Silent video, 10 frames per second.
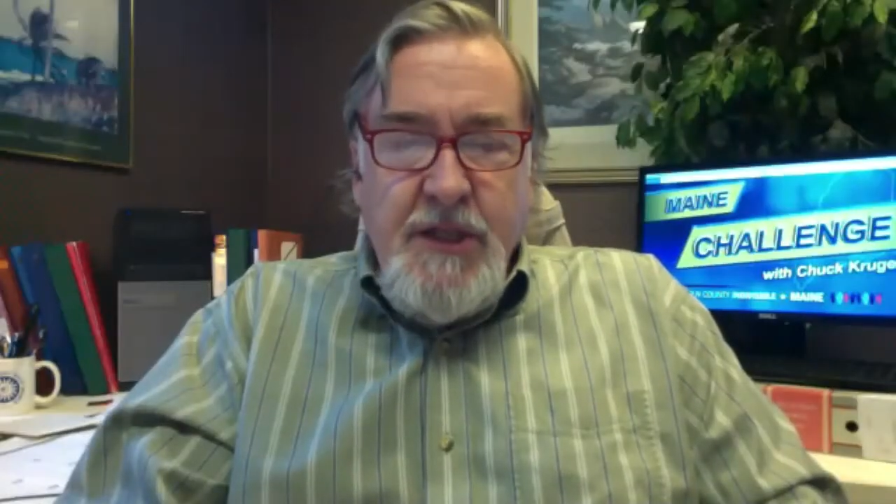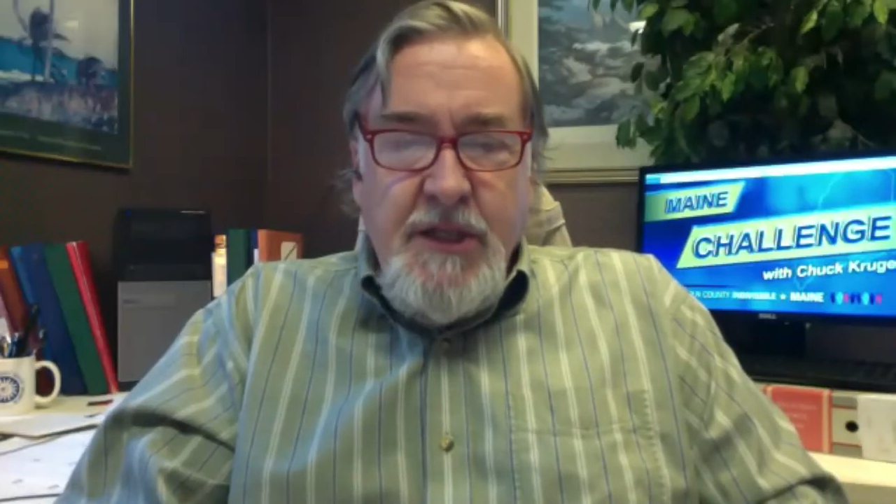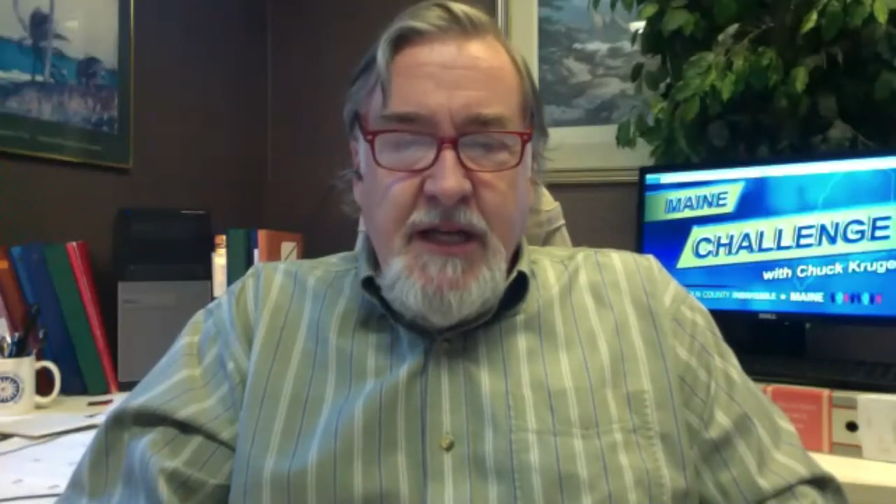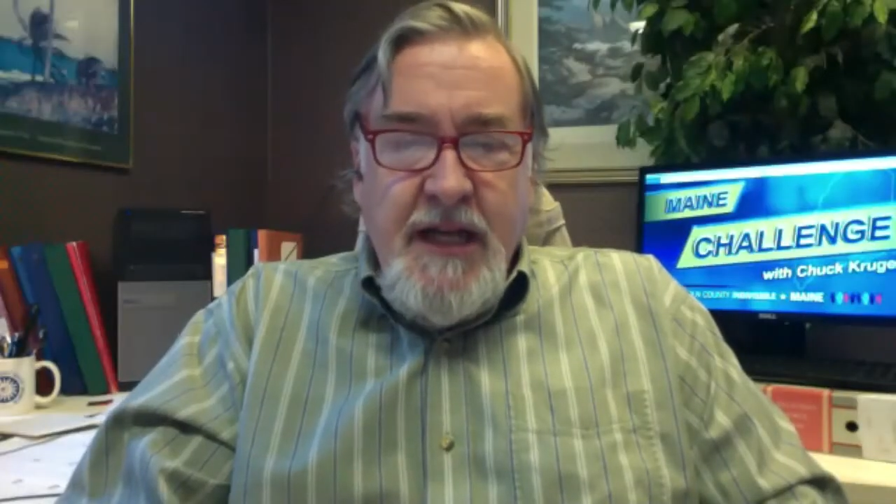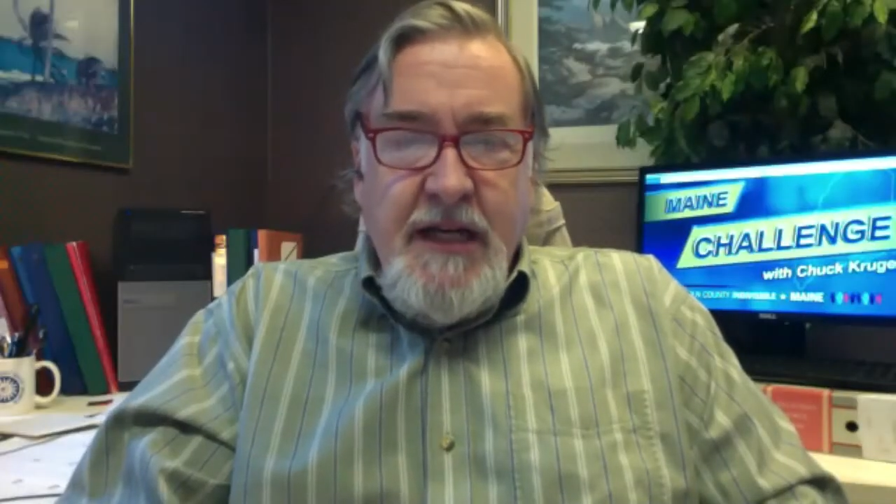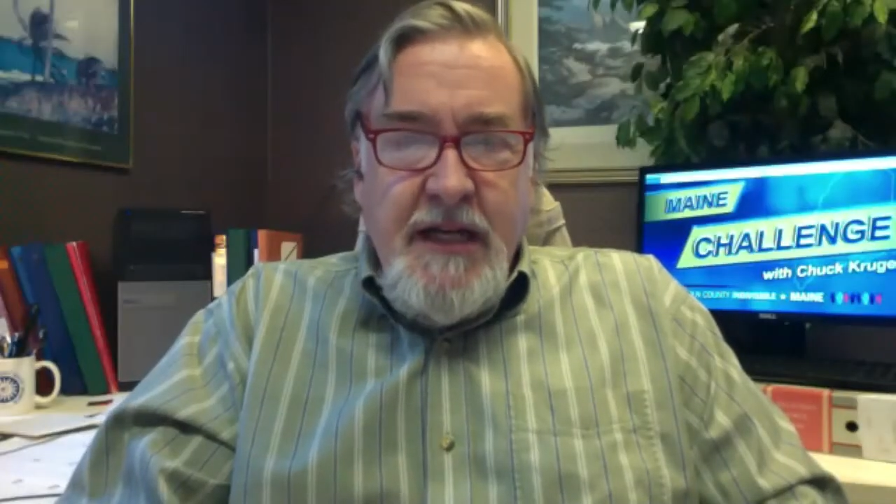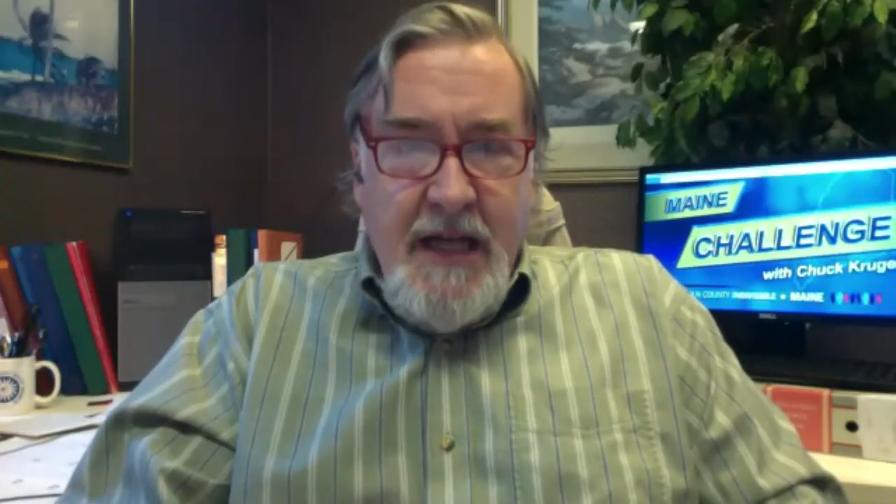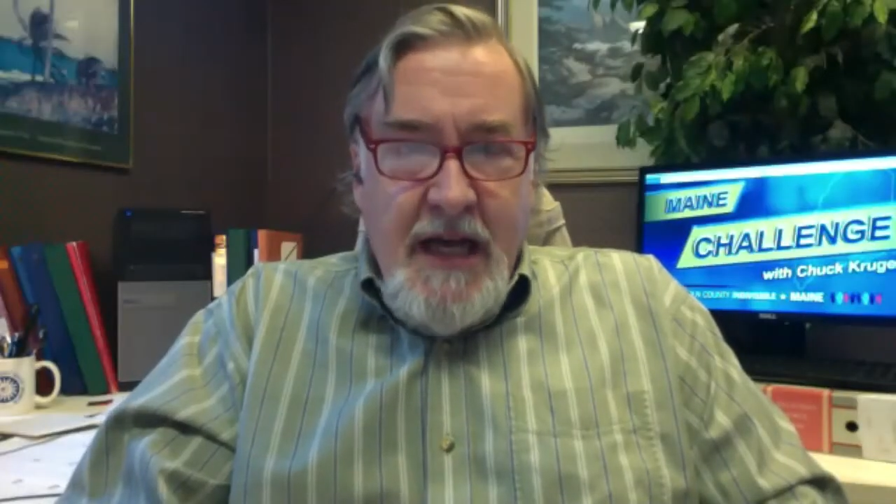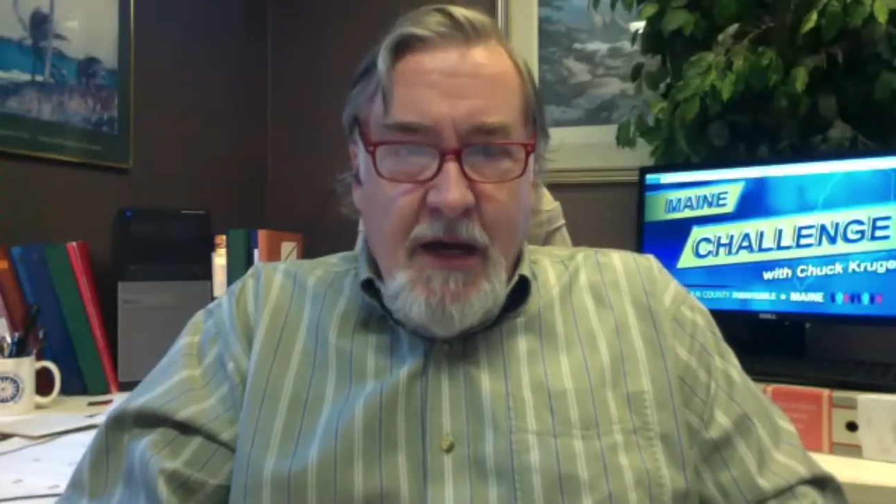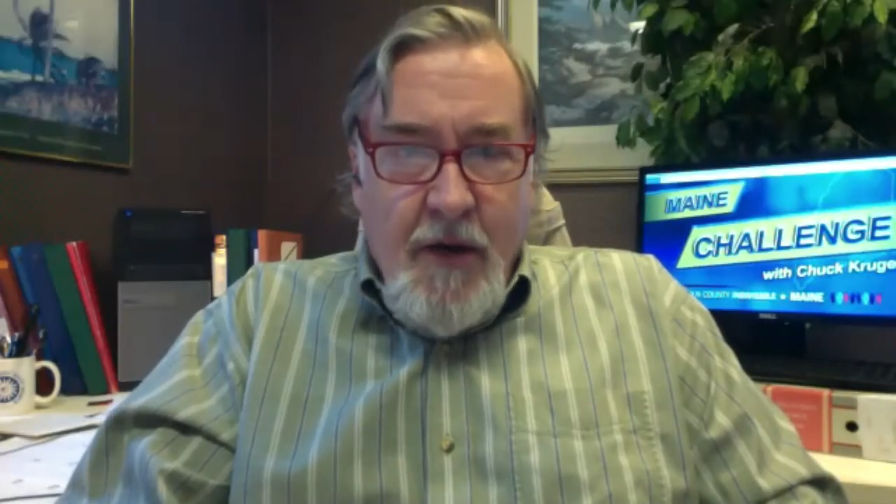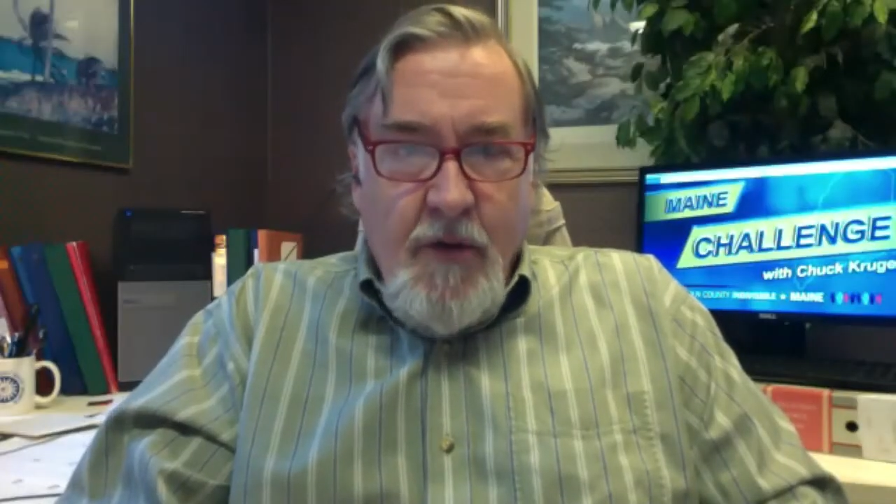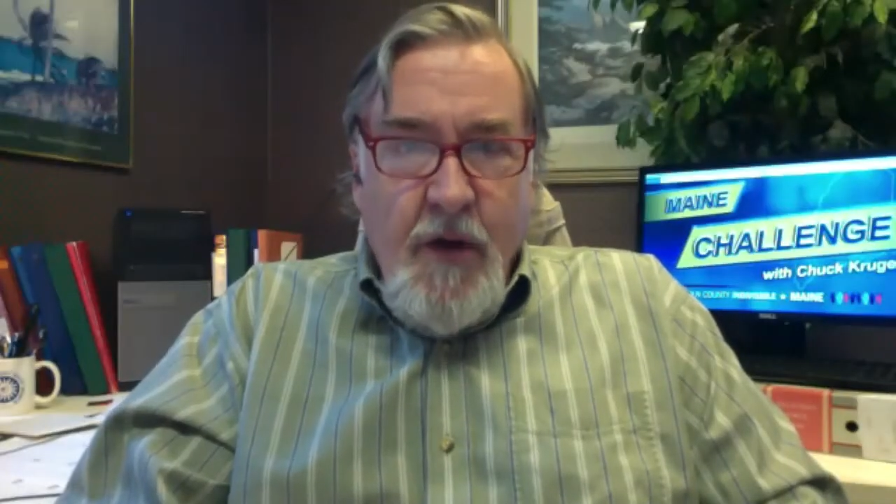Dana Dow,